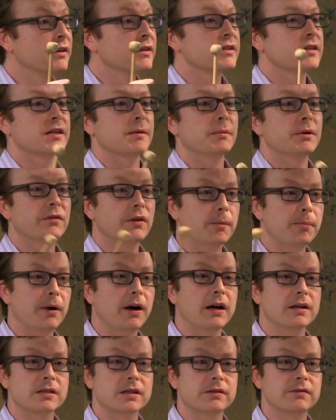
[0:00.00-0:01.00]
some of our
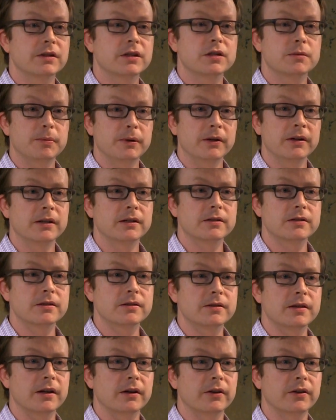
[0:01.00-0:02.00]
positive
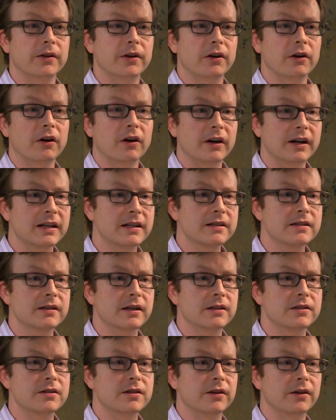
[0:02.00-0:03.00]
experiences that are there, our
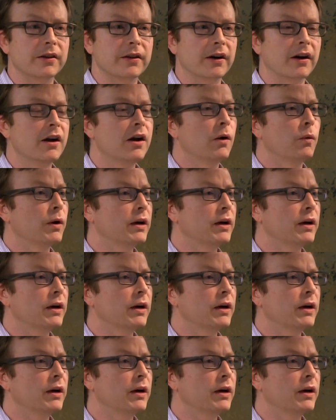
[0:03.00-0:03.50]
insights that are there.